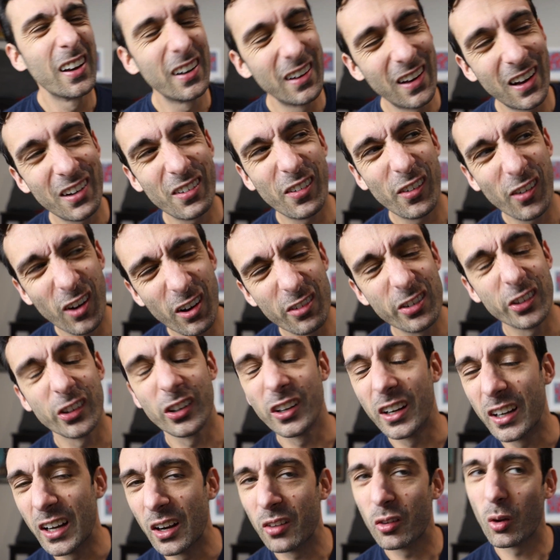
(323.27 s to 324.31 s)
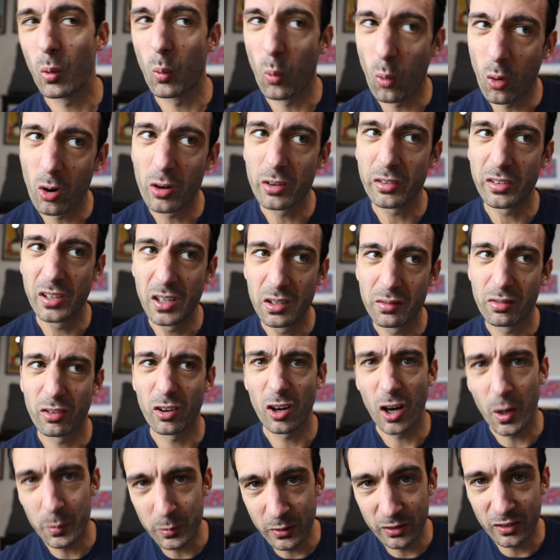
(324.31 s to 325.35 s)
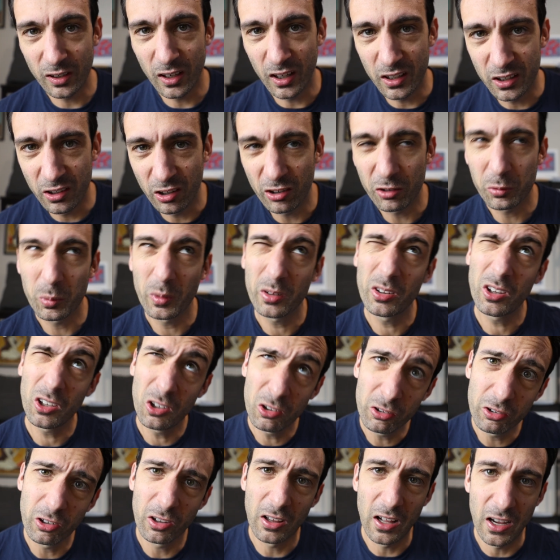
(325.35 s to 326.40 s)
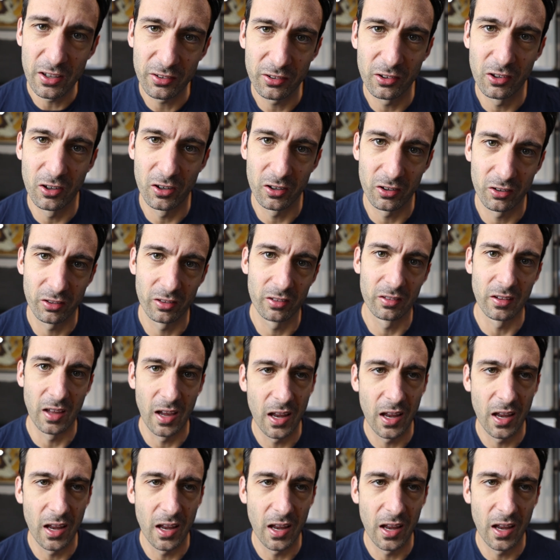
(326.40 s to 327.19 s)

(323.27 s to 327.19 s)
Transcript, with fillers: Not forever, they're, they're warranted for up to 10 years, but they usually last longer than